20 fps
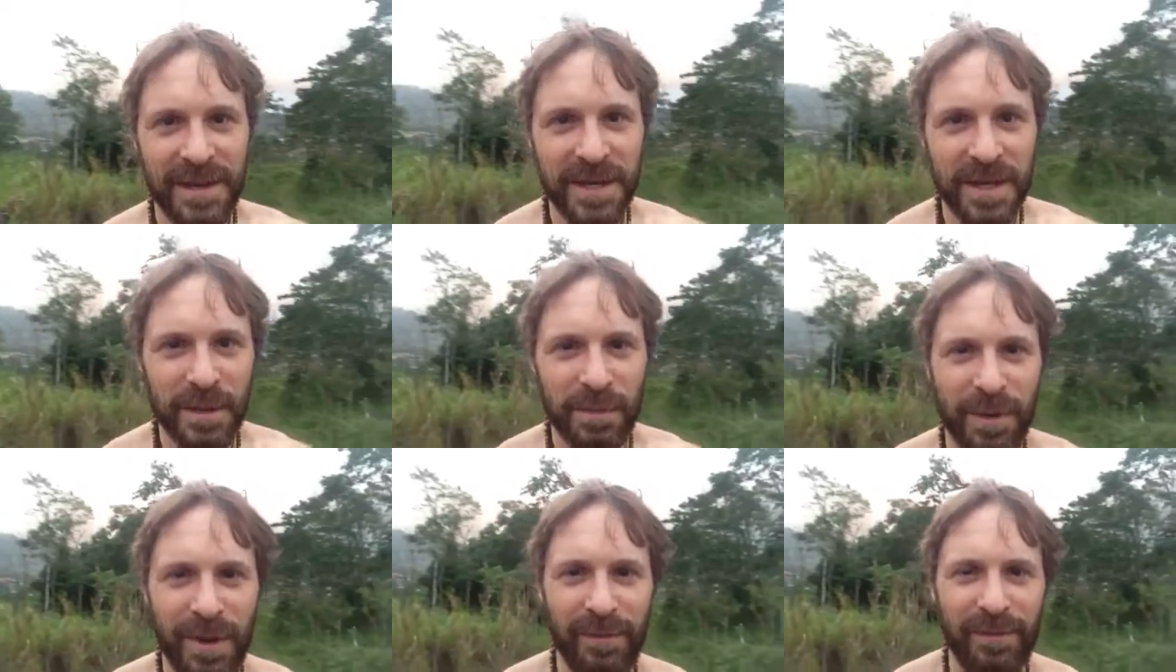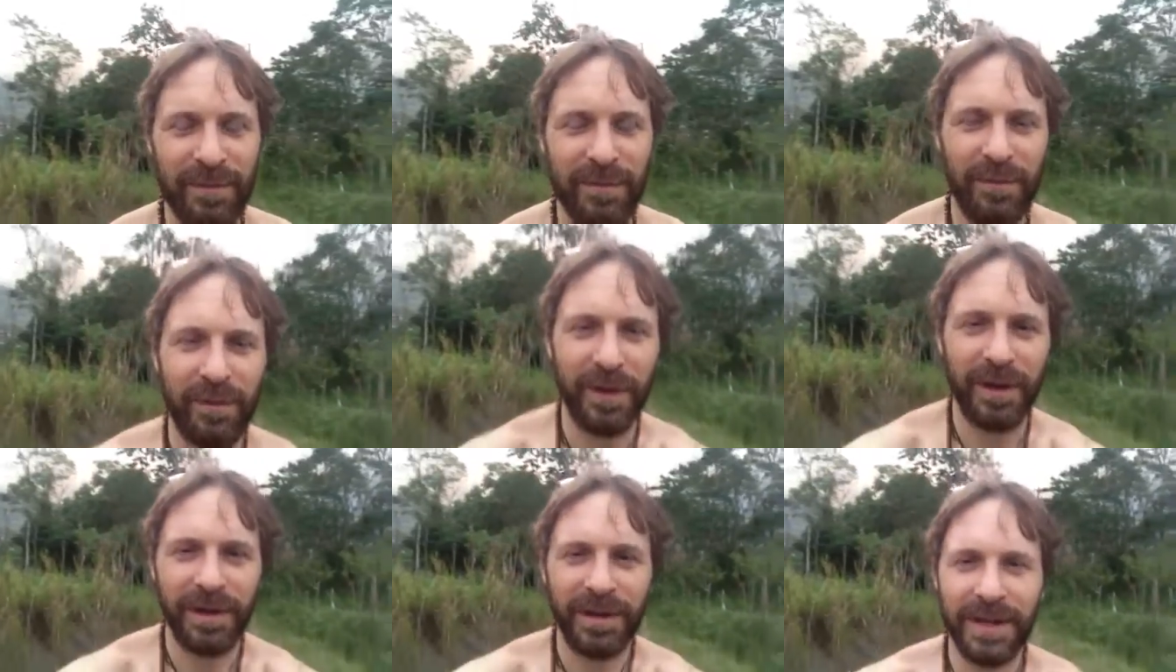So I'm having
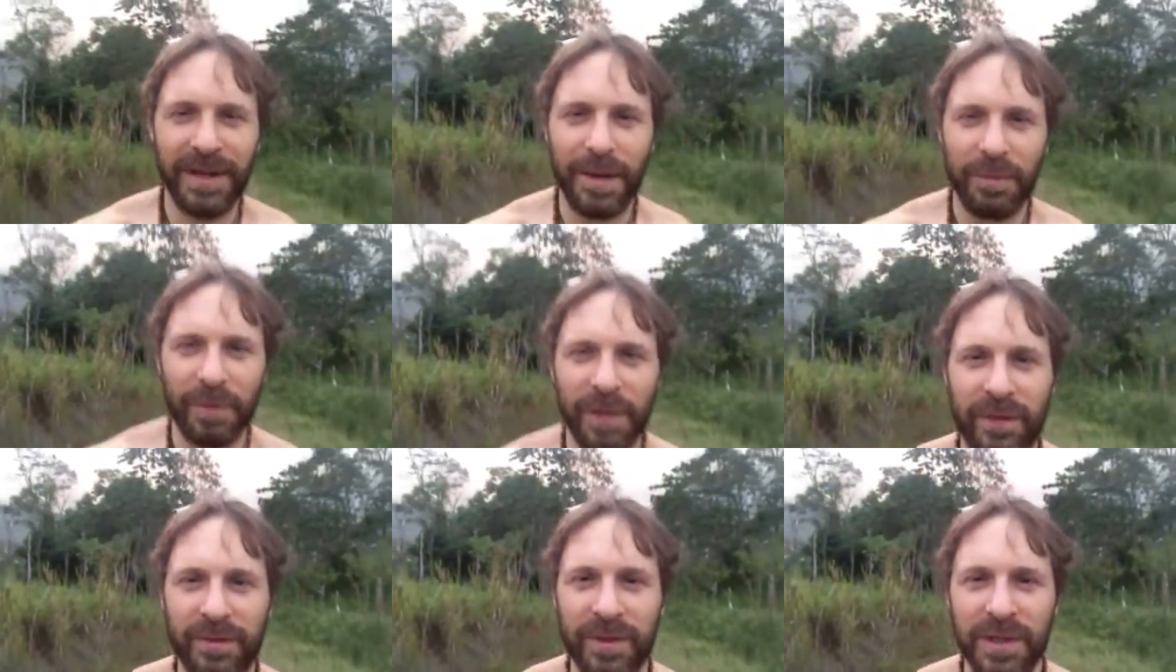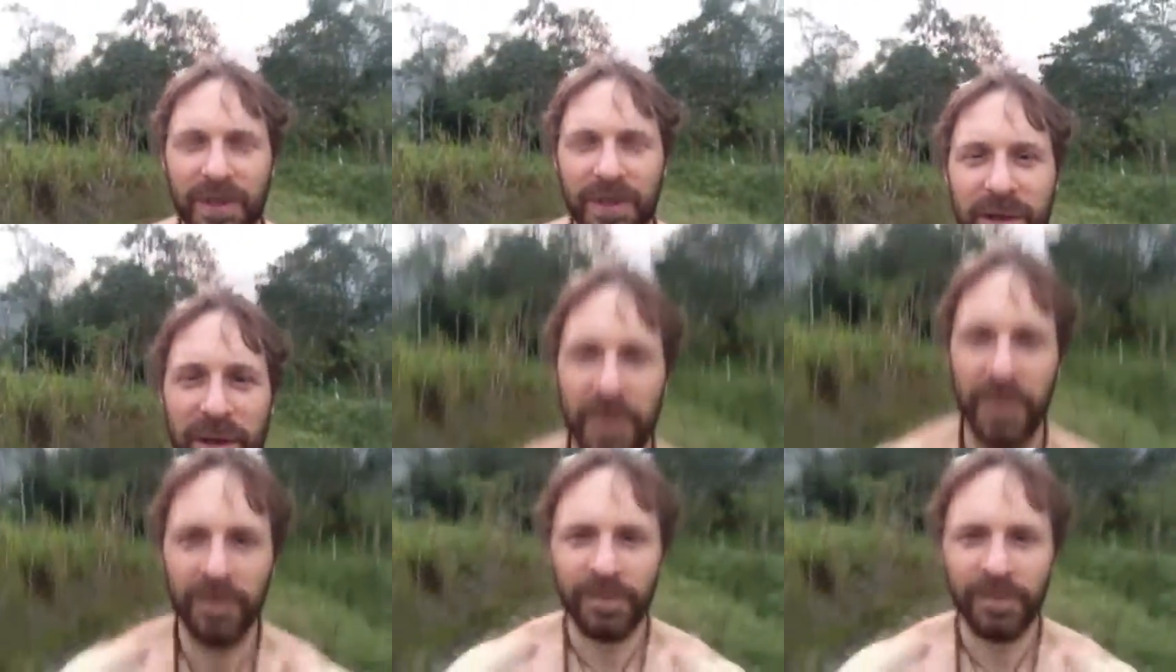fun and I'm loving y'all.